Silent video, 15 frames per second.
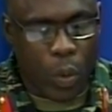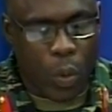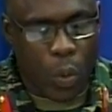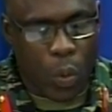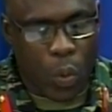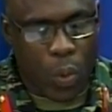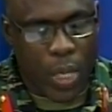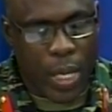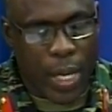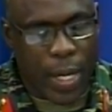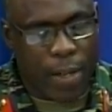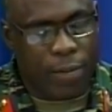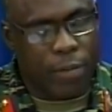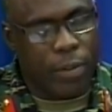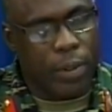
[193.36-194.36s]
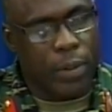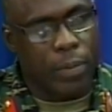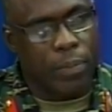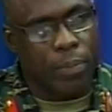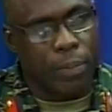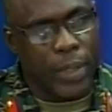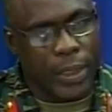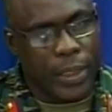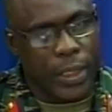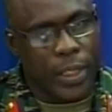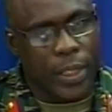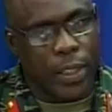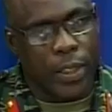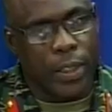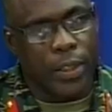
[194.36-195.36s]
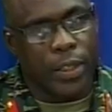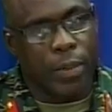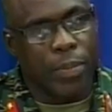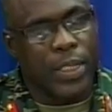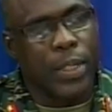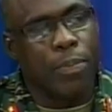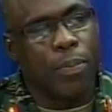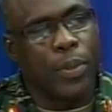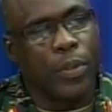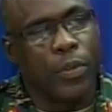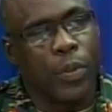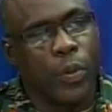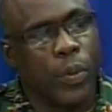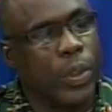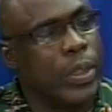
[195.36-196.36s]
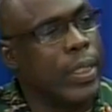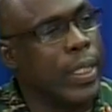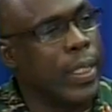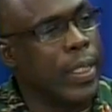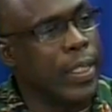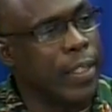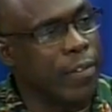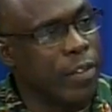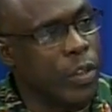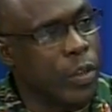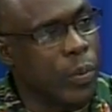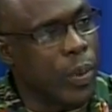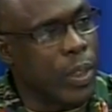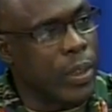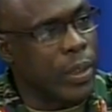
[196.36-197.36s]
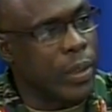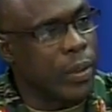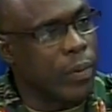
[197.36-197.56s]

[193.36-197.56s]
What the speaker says: We have basically some simple rules that are given to us.